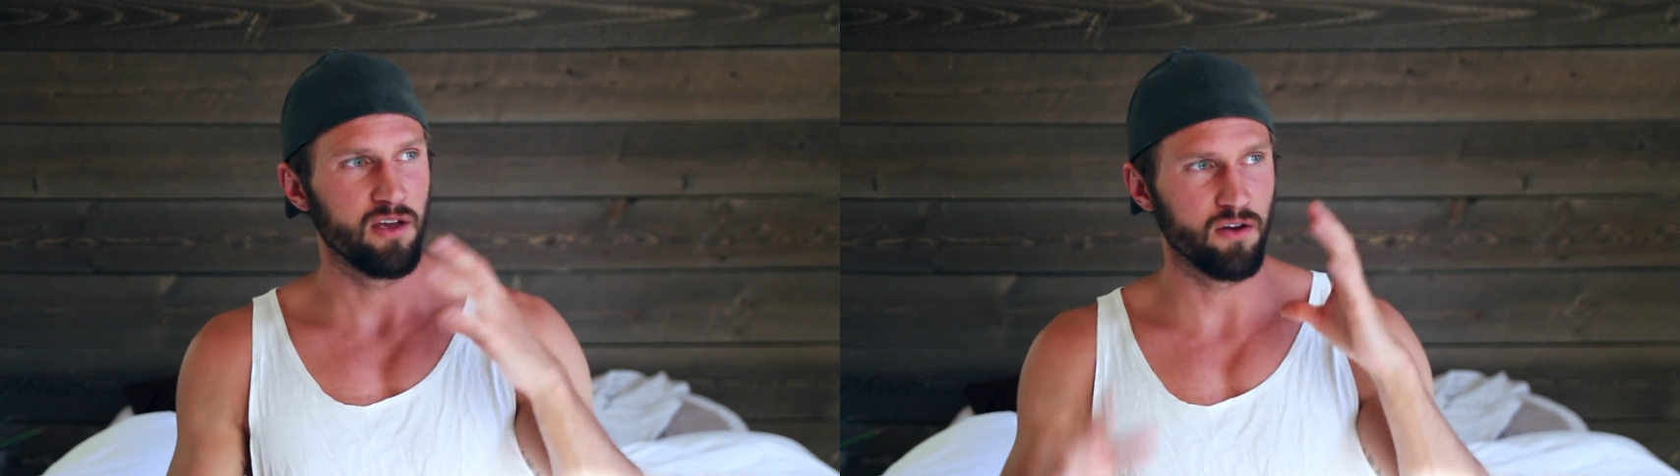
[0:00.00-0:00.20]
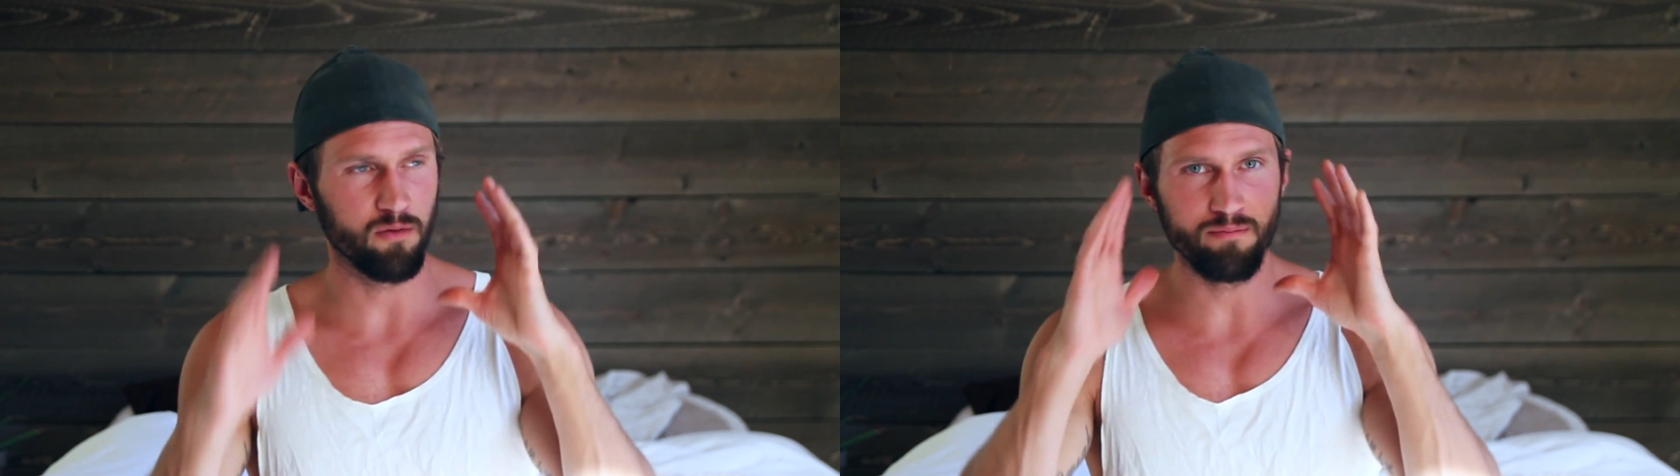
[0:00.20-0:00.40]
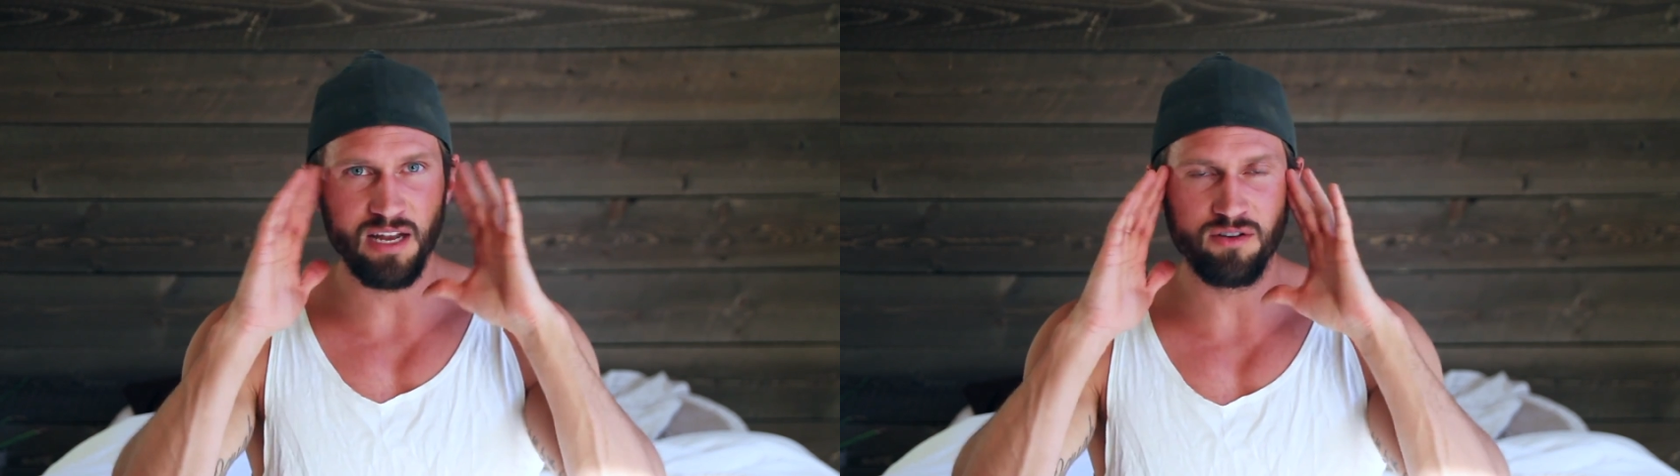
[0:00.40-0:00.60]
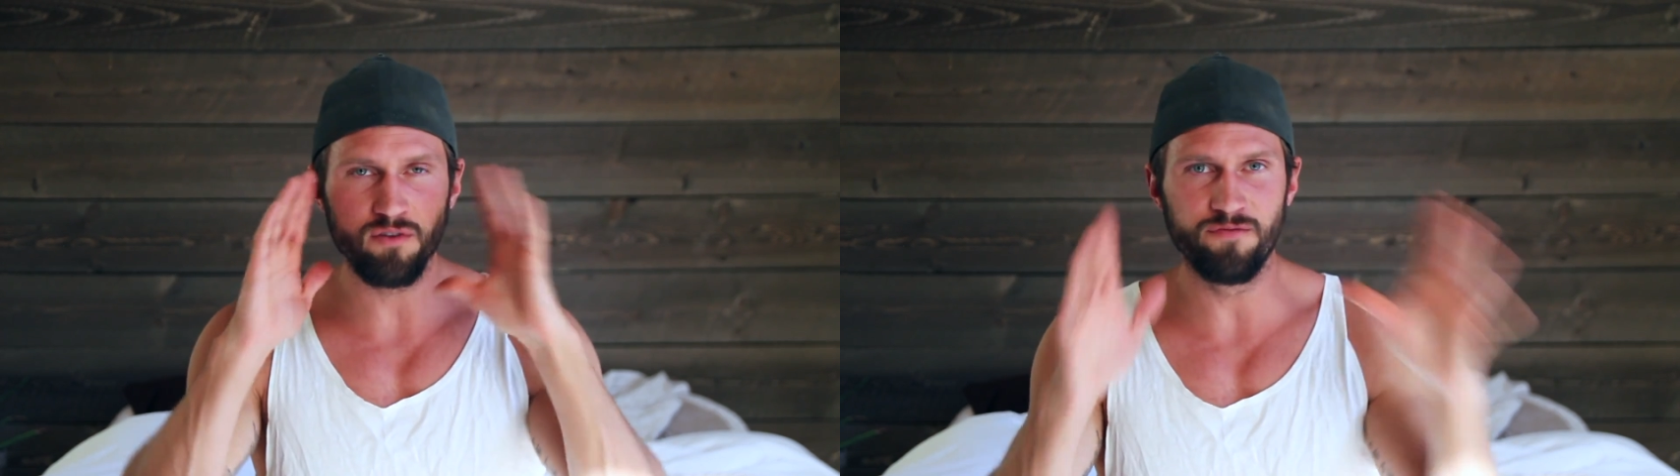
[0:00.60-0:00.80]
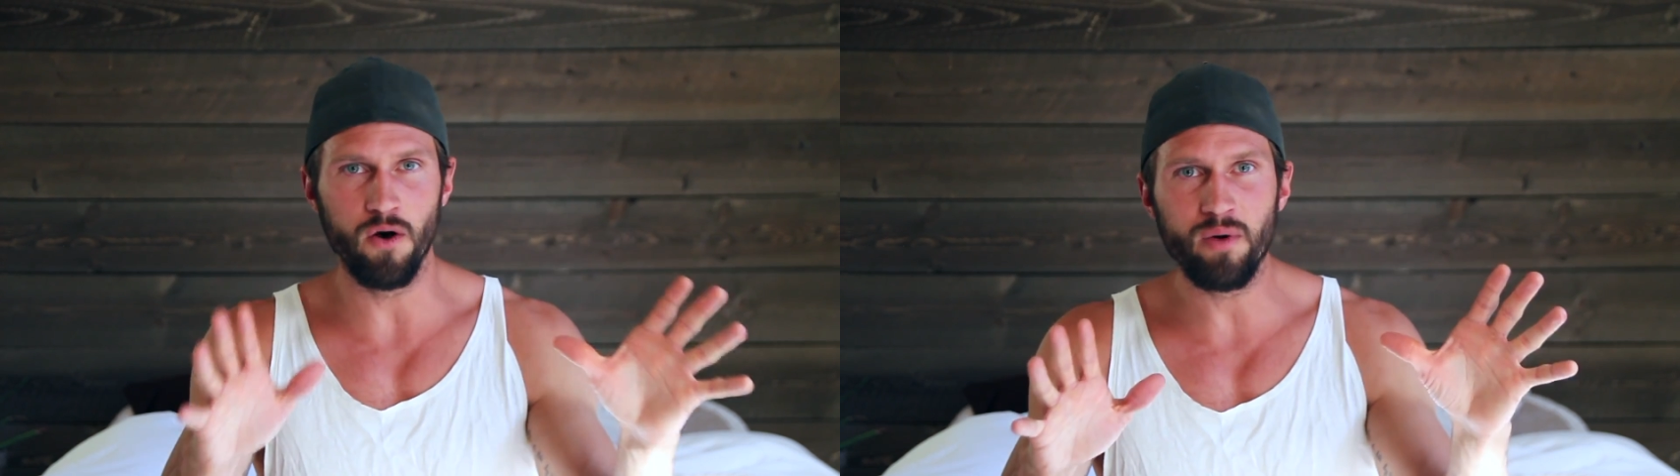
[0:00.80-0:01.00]
your mental
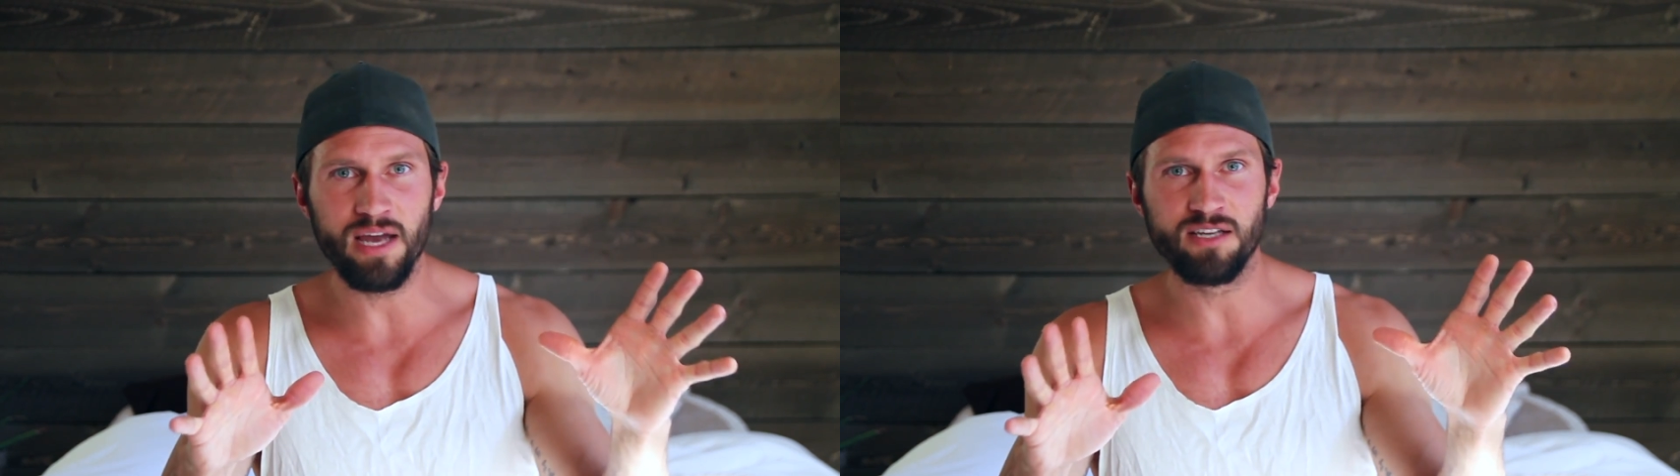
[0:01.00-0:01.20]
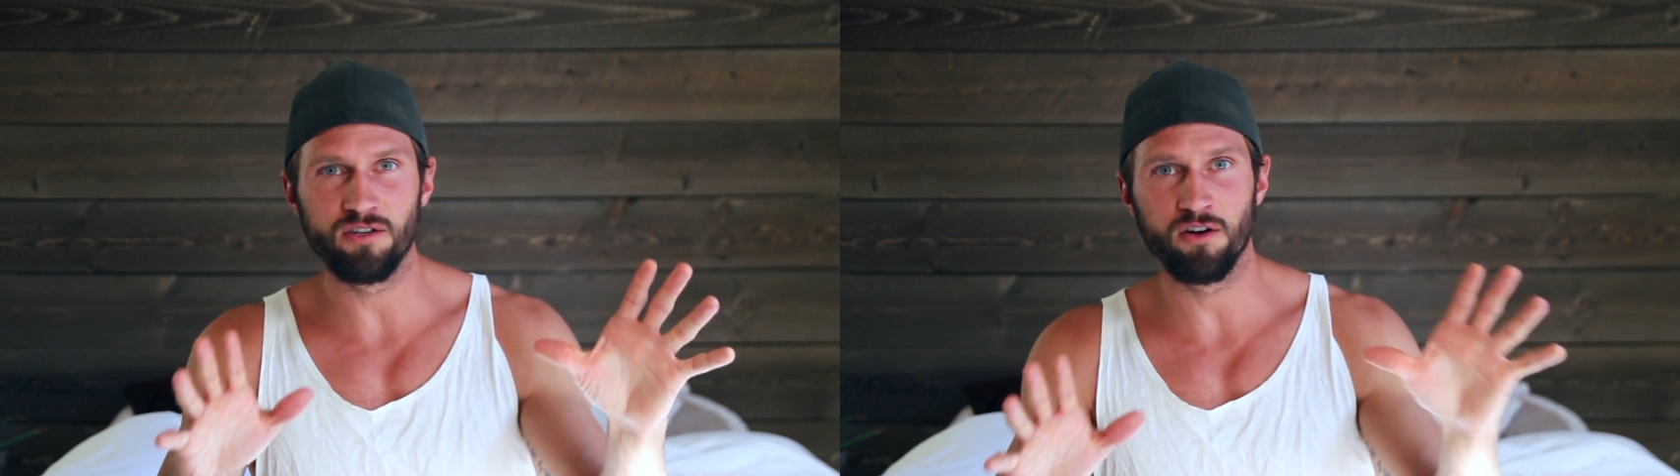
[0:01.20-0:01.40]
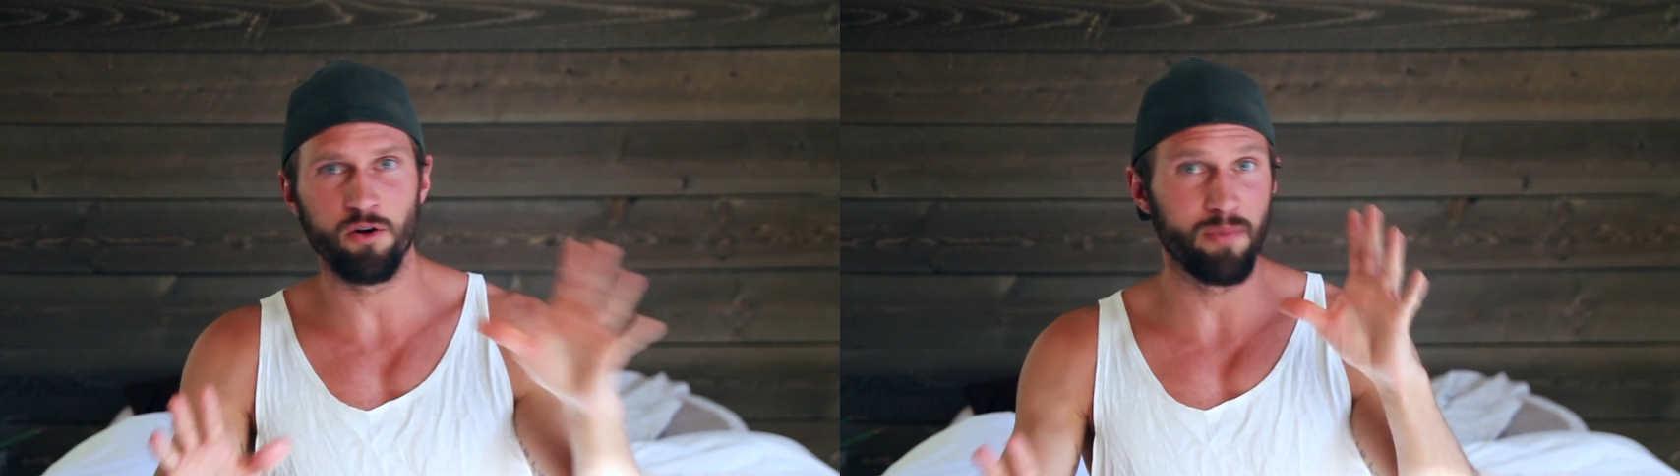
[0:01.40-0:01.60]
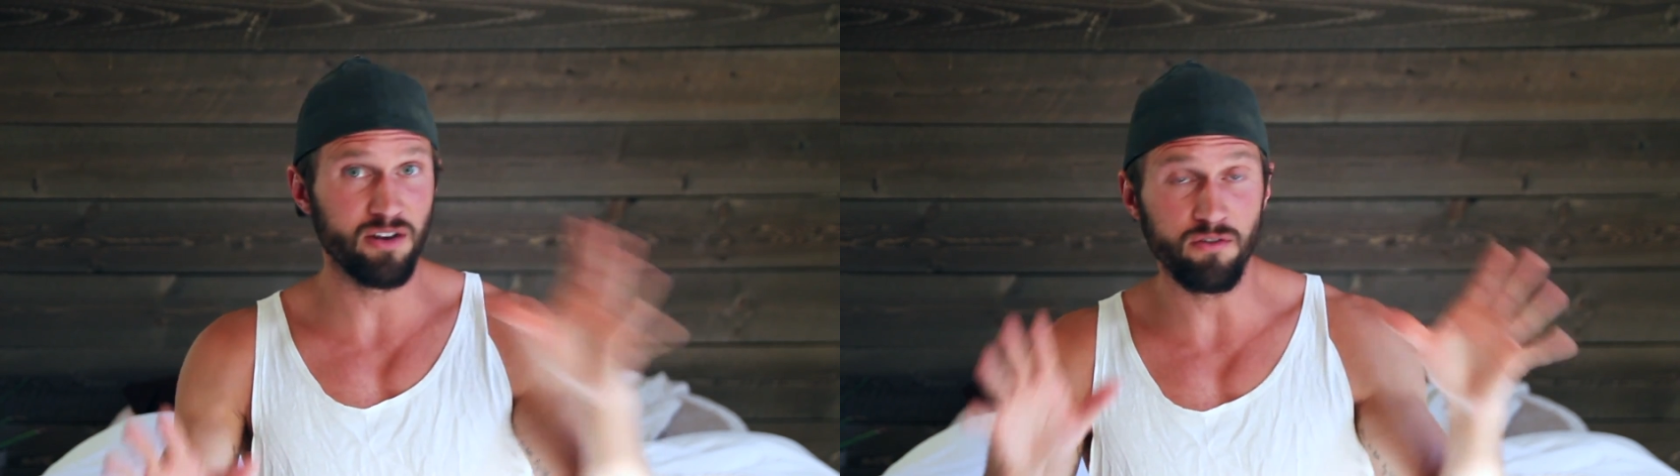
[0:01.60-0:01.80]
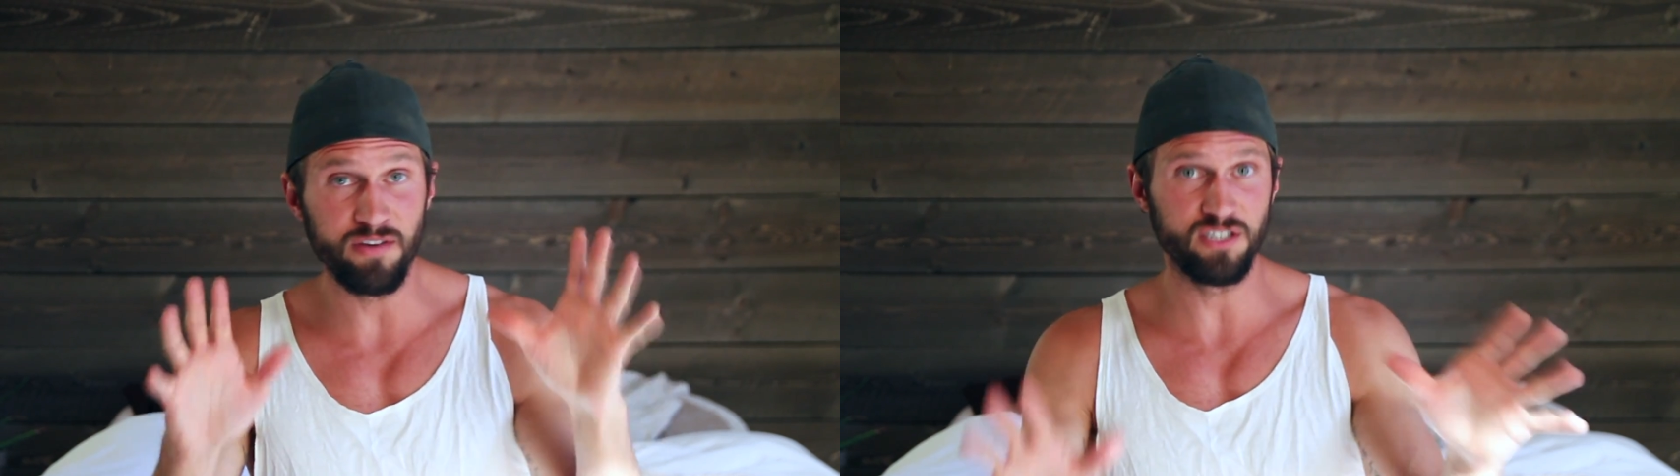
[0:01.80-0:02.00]
focus or your
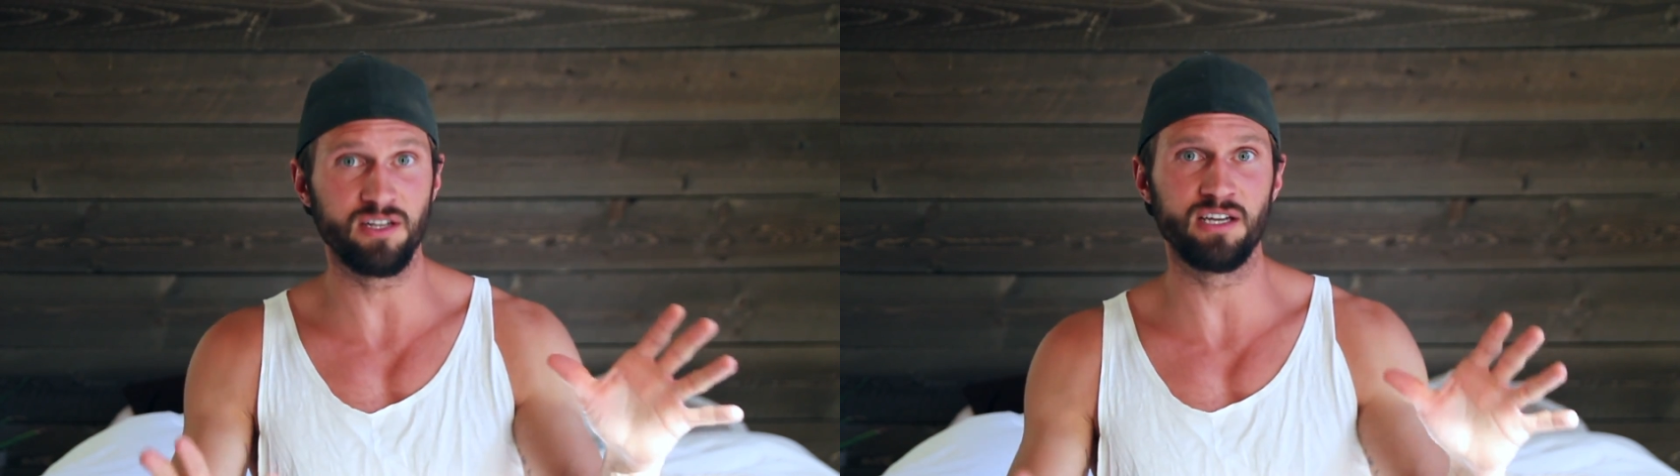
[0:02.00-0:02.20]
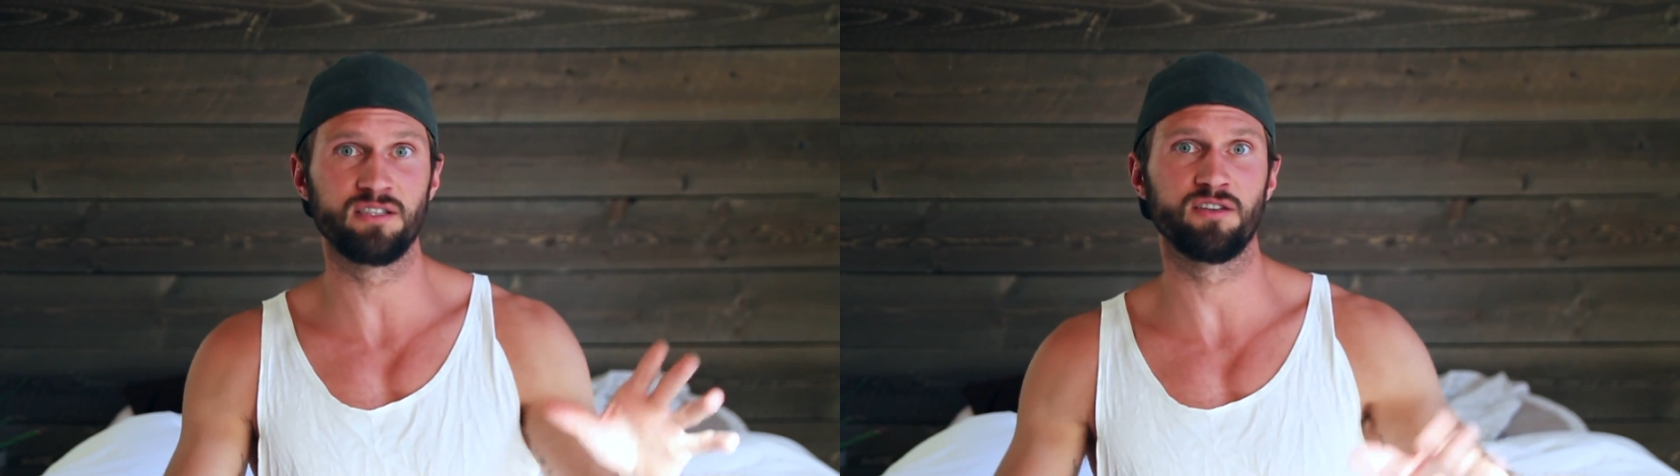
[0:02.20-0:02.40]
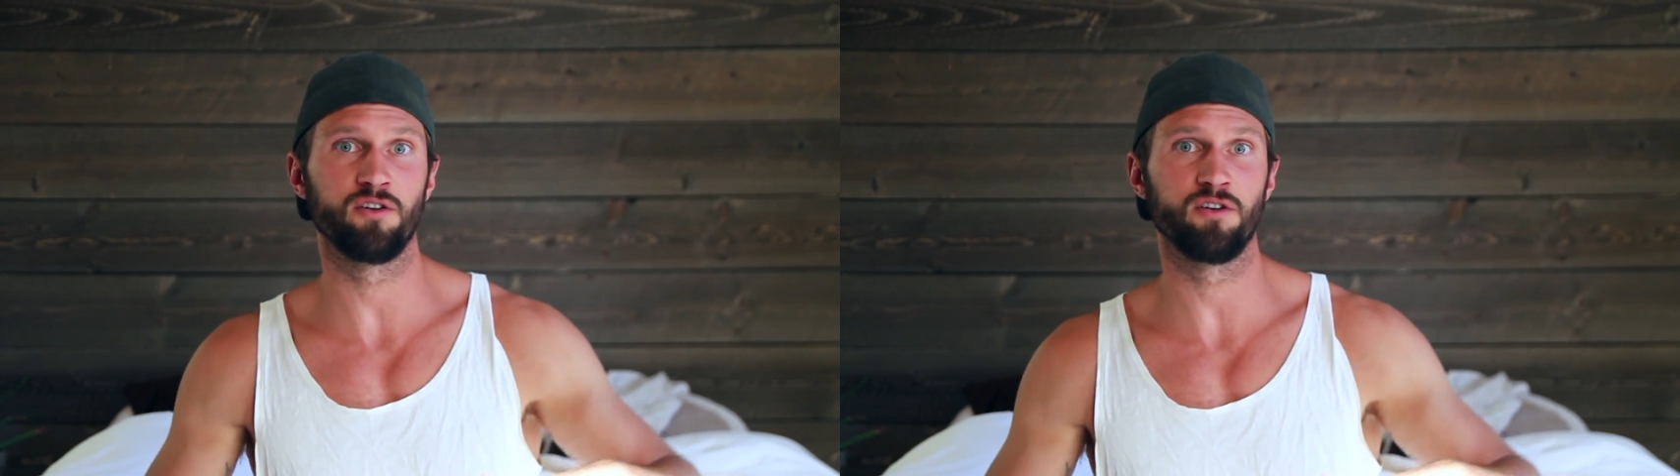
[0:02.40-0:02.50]
mental vigilance,